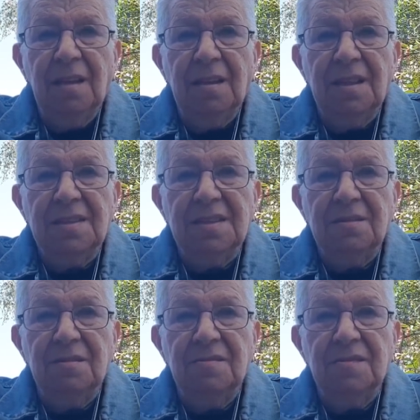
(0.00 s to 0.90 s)
this
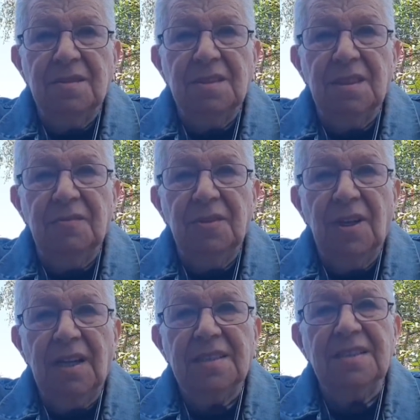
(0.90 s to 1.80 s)
sort of, if you
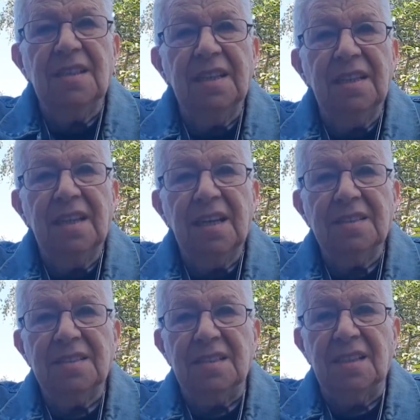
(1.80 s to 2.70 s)
like, psychic
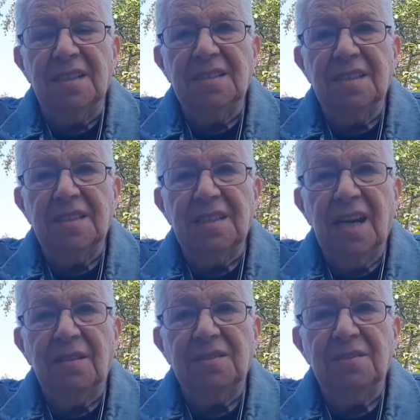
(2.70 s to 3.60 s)
exercise is
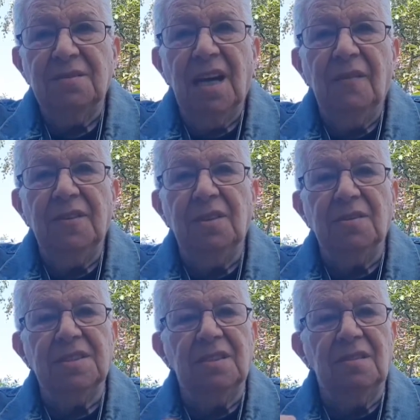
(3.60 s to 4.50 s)
how to cover
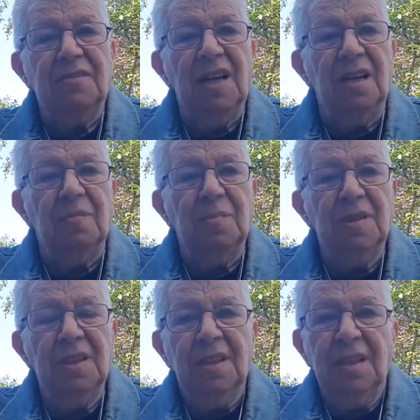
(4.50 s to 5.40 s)
yourself up.
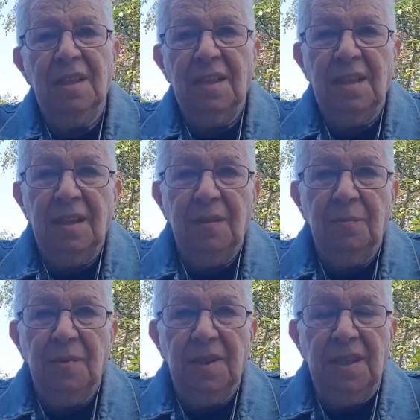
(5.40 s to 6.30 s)

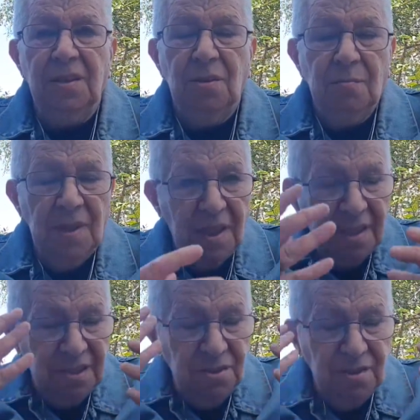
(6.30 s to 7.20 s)
In your
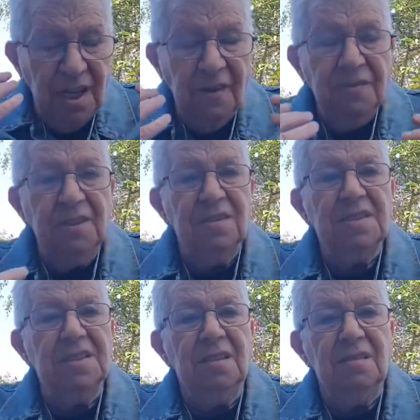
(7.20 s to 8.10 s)
mind, you cover
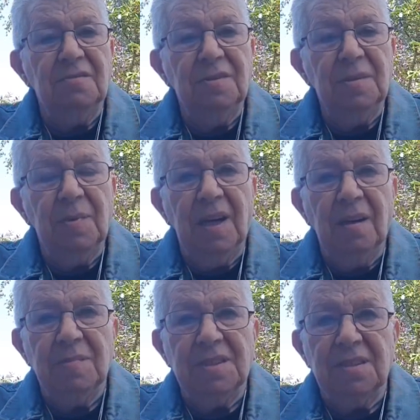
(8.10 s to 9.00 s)
yourself with
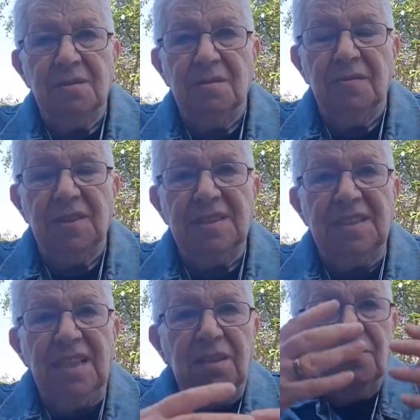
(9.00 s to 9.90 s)
perhaps sort of a
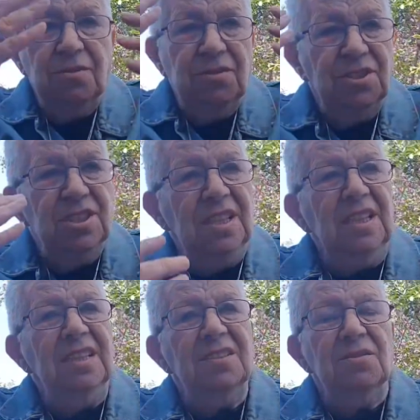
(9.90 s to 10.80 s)
see-through
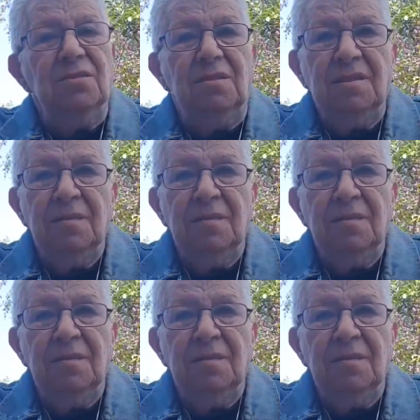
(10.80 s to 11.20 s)
sheet, or